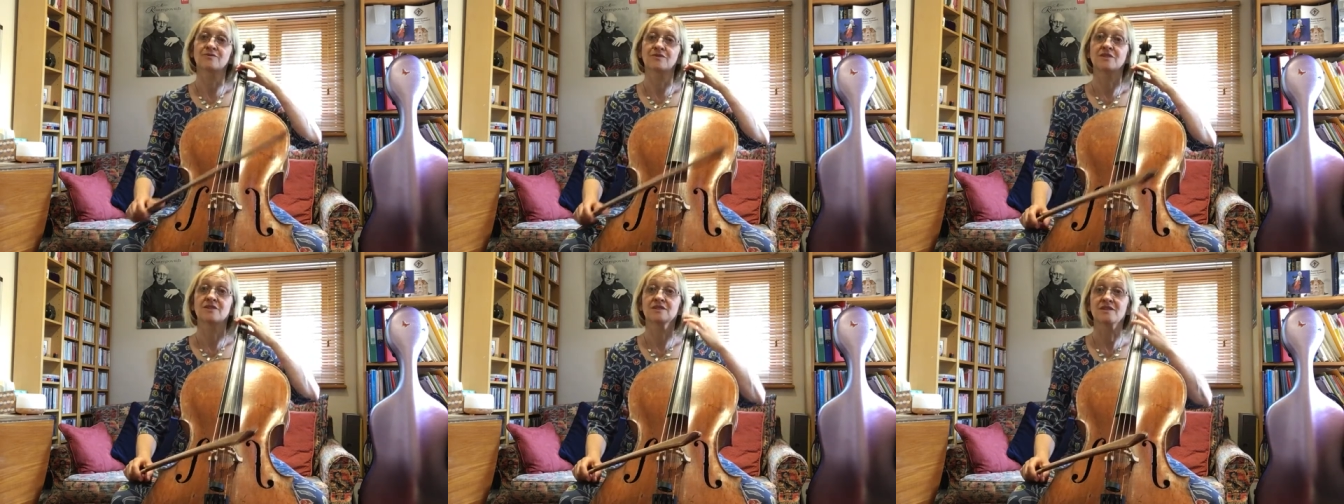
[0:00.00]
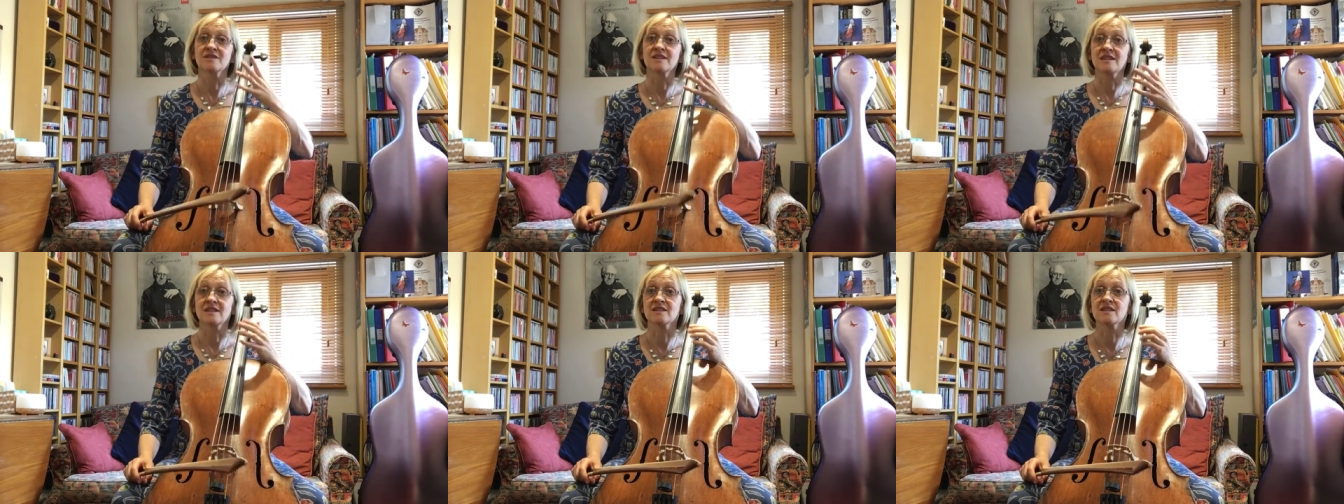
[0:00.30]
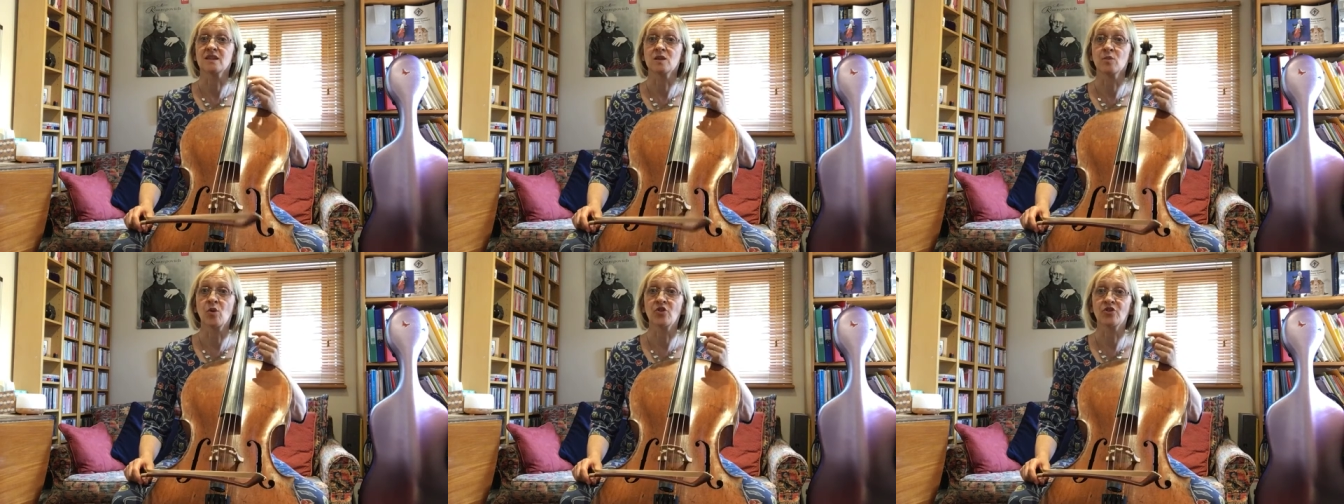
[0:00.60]
C is at
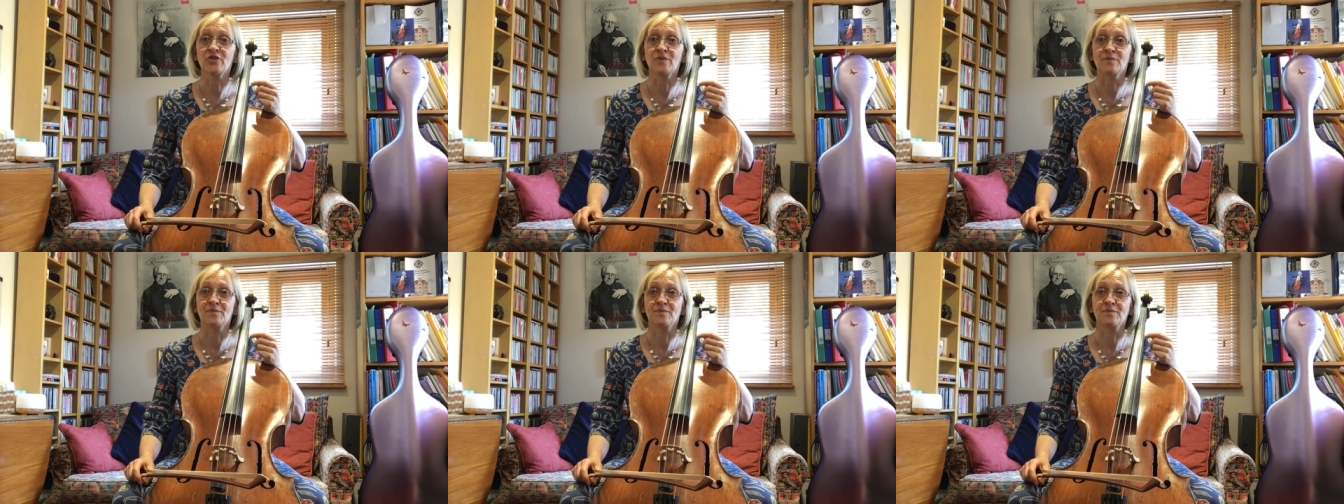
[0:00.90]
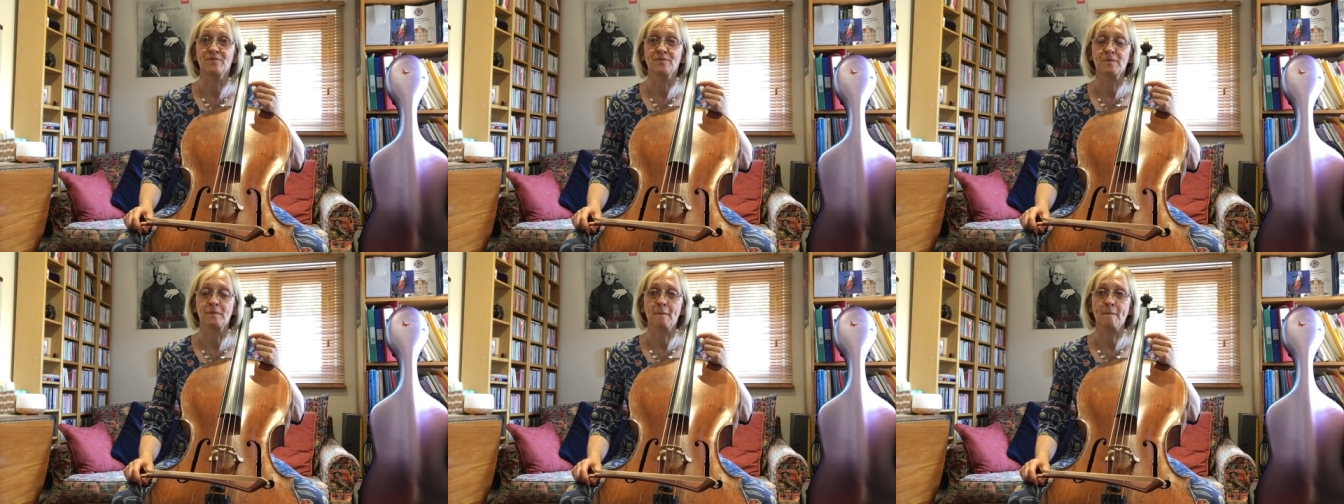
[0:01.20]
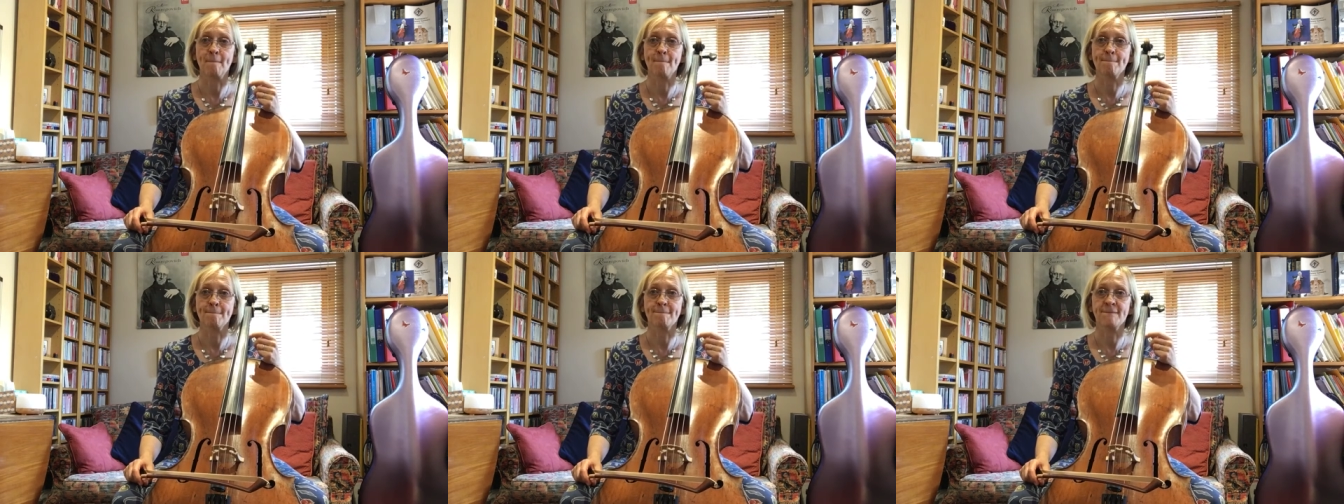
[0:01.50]
the bottom.
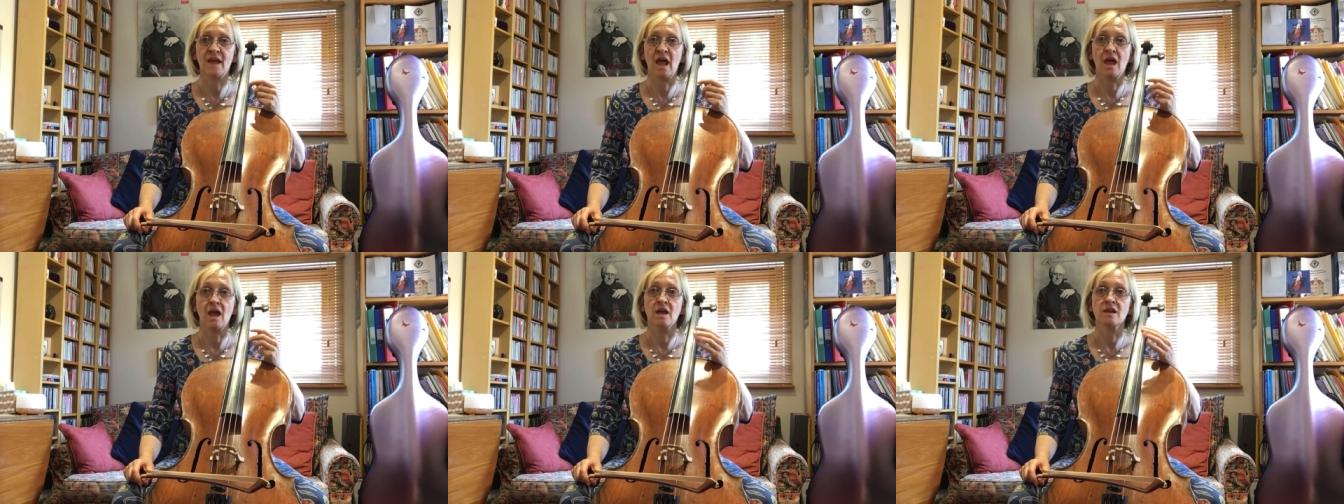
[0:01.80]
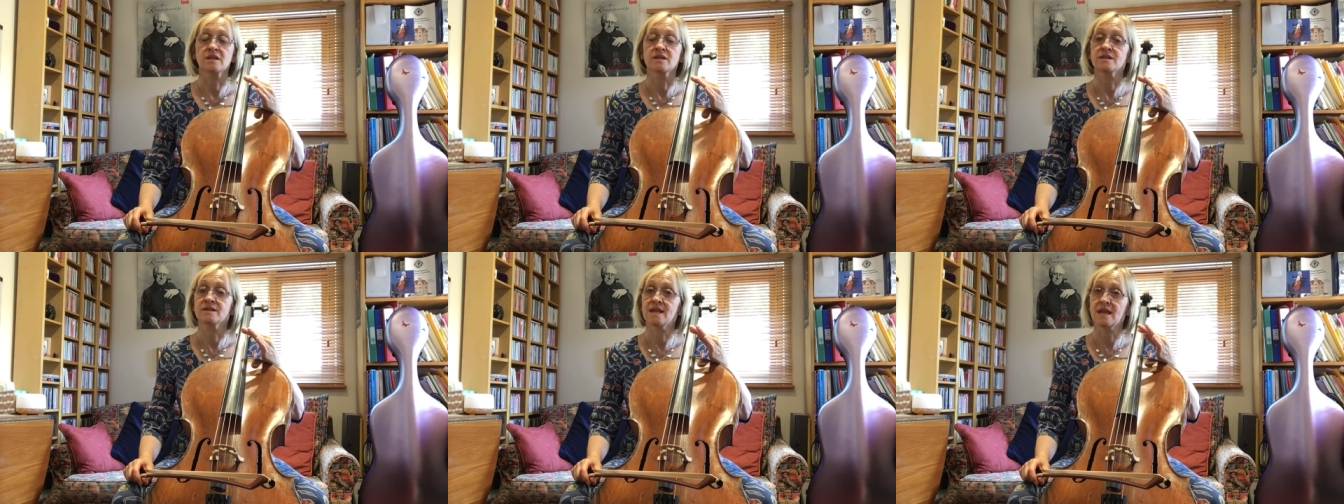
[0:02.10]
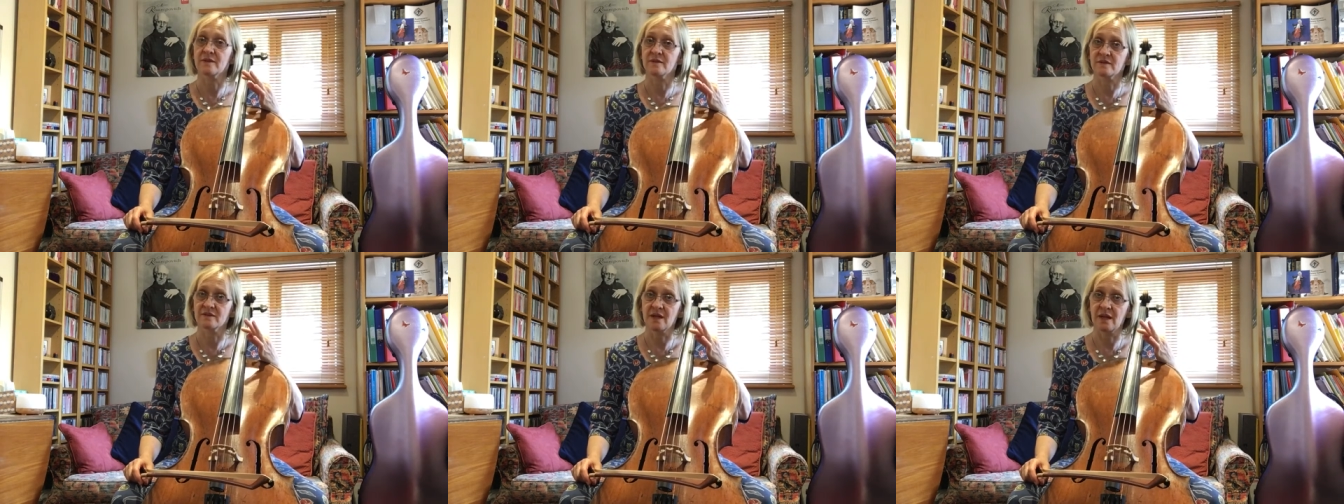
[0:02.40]
Take
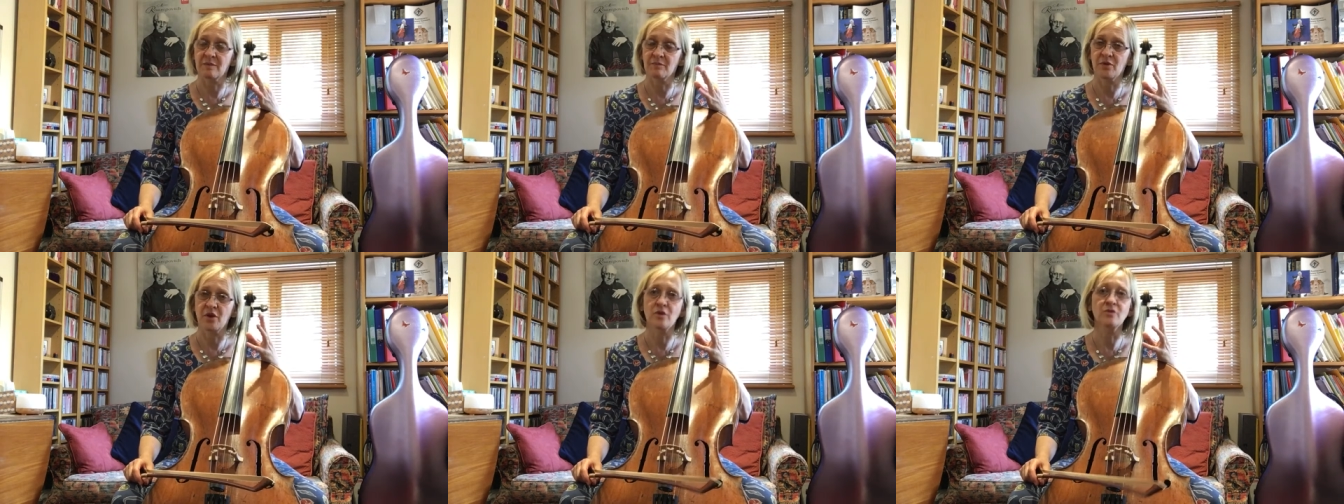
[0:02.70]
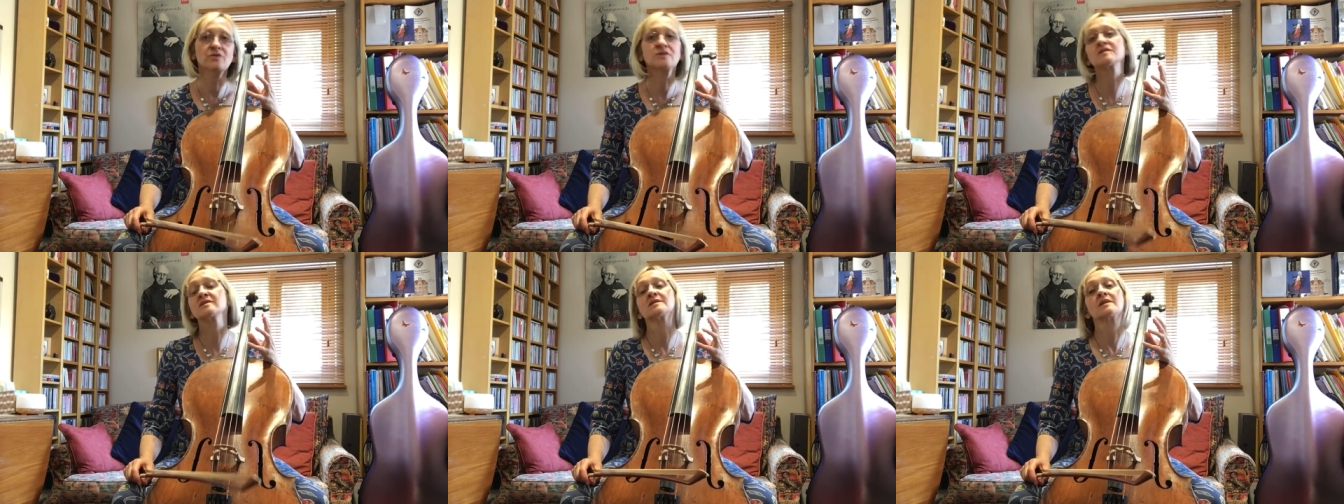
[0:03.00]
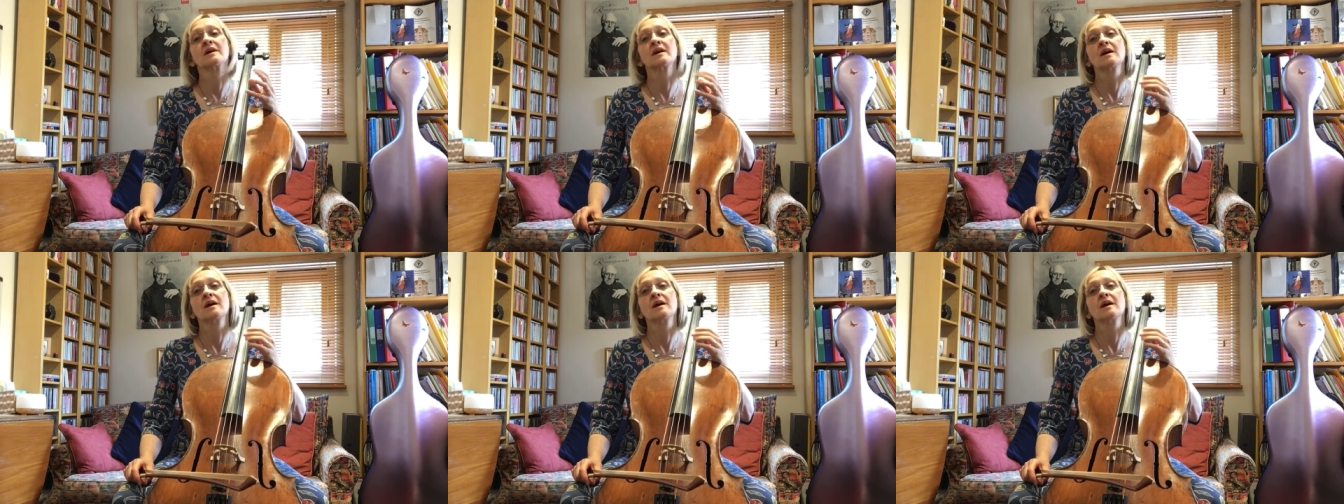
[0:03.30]
the same notes,